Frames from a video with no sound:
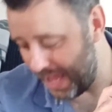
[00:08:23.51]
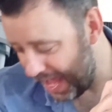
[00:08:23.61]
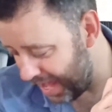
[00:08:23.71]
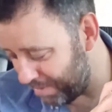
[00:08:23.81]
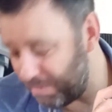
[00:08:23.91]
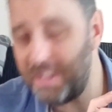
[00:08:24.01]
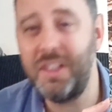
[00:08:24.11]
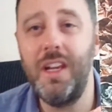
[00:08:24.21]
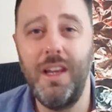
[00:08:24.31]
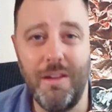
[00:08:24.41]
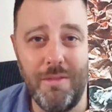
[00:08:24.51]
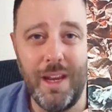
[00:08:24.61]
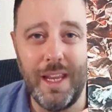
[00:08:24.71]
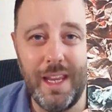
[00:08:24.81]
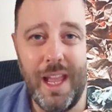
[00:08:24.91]

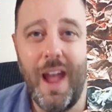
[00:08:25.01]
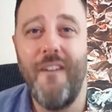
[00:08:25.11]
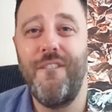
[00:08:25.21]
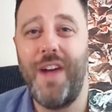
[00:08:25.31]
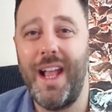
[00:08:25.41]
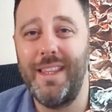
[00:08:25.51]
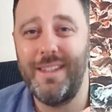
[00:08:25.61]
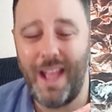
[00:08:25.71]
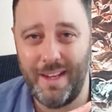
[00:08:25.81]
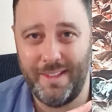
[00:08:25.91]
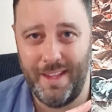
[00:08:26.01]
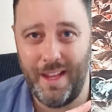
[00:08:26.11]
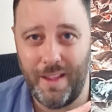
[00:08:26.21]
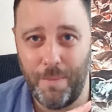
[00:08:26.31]
absolutely fantastic.